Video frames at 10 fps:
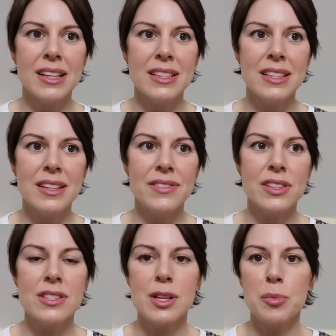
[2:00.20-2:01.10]
and they've
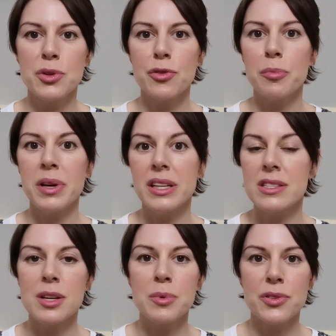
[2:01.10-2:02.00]
done so much for me
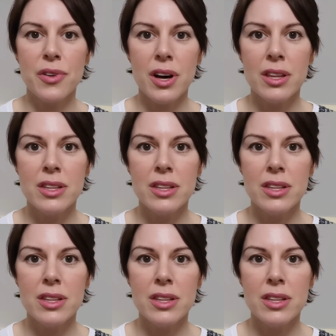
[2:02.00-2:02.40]
and so much for